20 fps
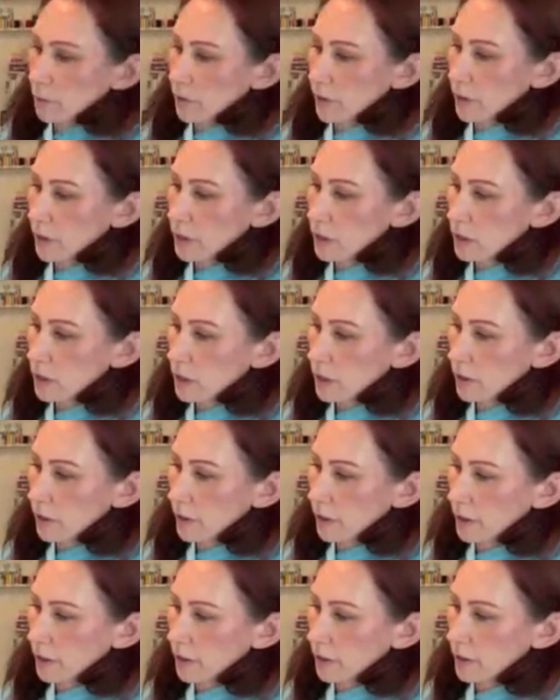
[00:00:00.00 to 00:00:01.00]
thinking
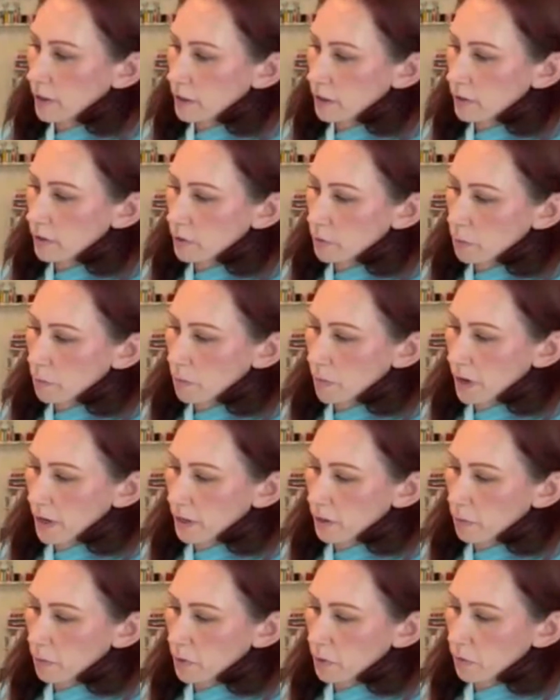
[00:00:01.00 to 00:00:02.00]
that these
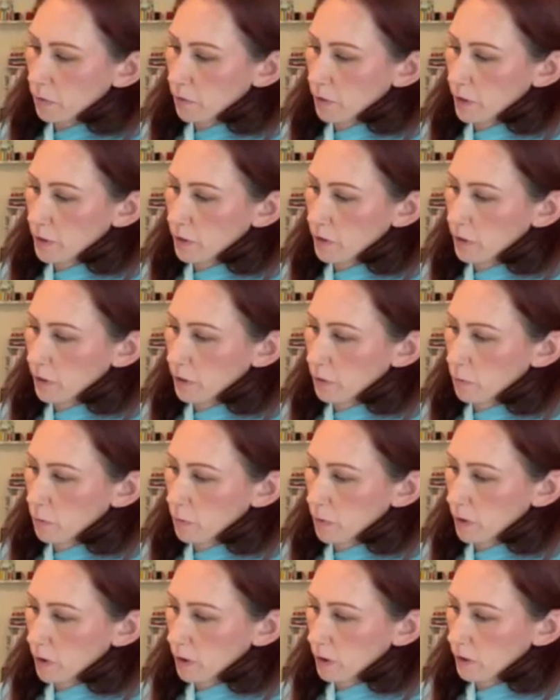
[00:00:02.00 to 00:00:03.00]
might be fun to
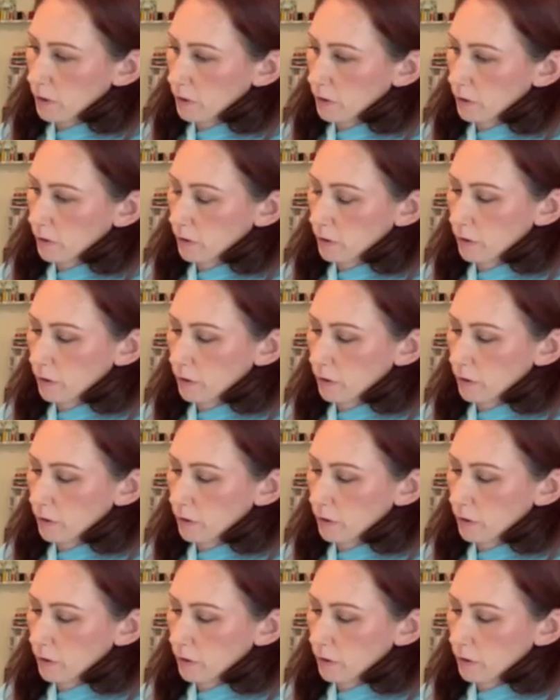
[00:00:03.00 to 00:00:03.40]
emboss.